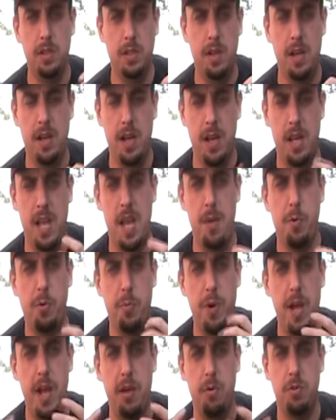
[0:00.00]
uh, a
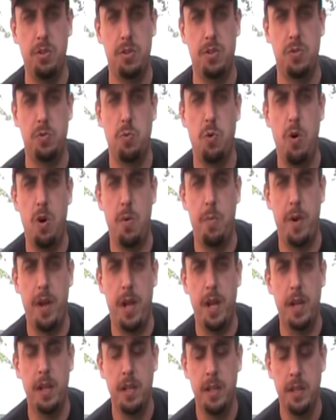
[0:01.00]
CamelBak which is a water pack